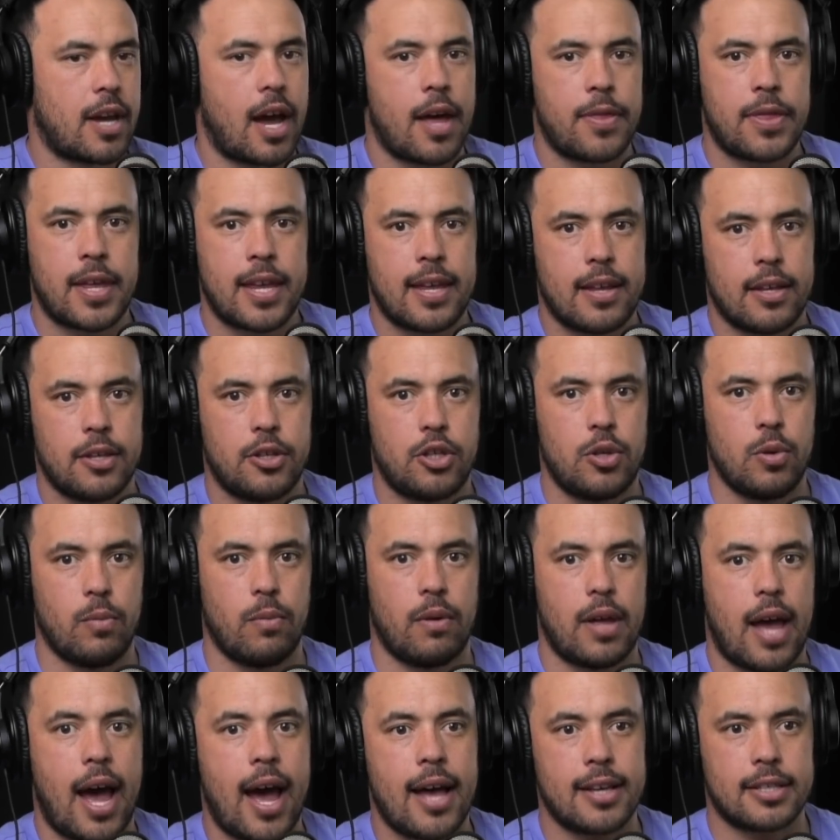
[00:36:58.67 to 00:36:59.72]
So I think
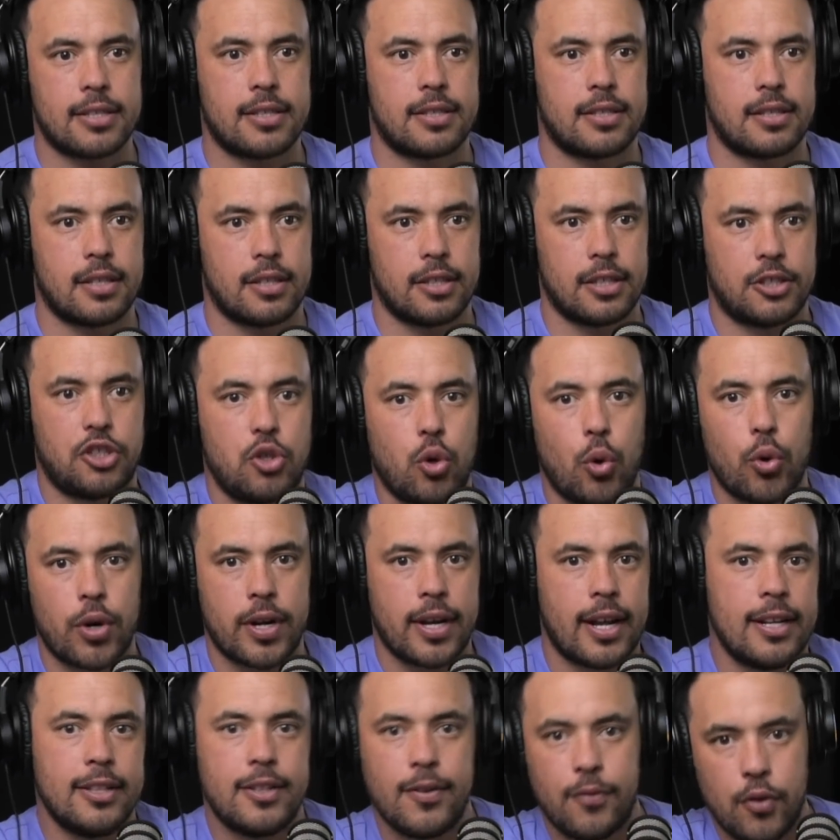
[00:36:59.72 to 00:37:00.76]

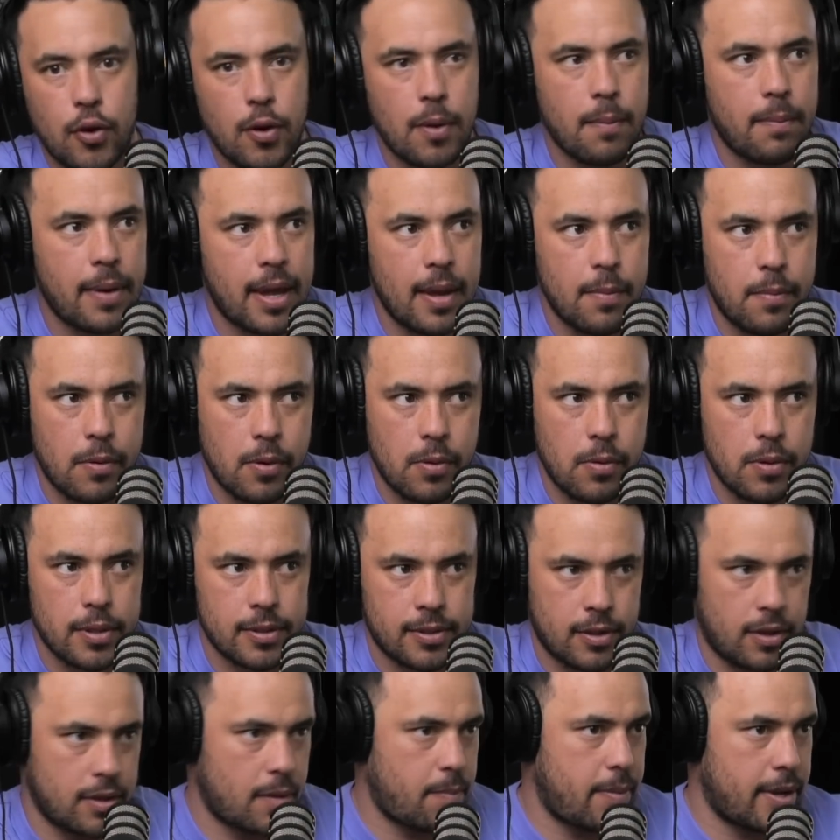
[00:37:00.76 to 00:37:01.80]
Jordan interviewing
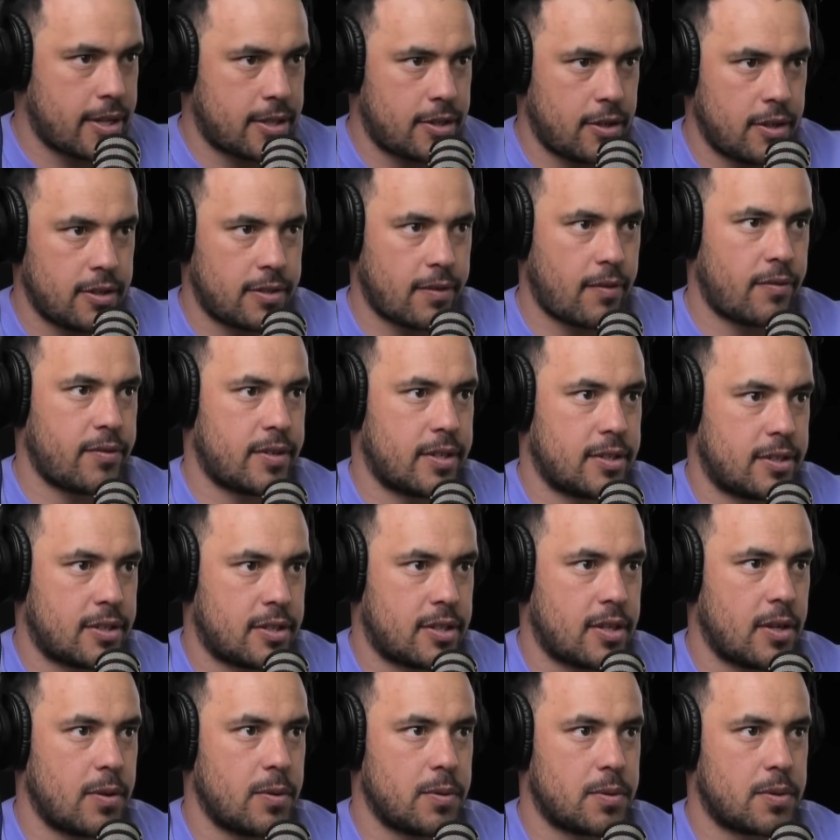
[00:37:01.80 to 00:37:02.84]
people is not the best use of his
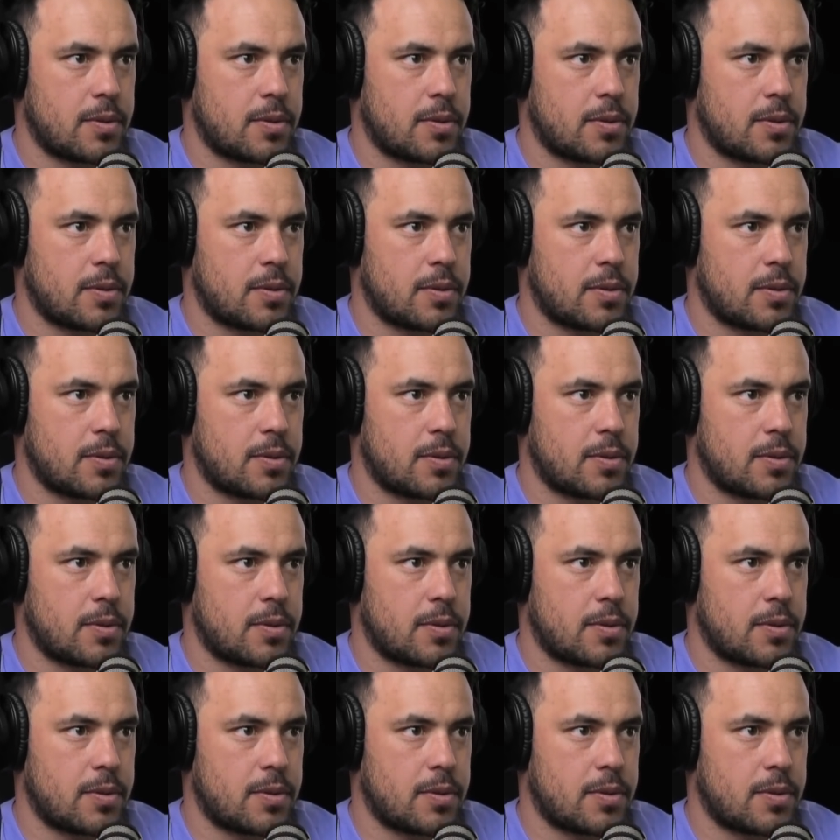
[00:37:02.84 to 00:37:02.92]
skills.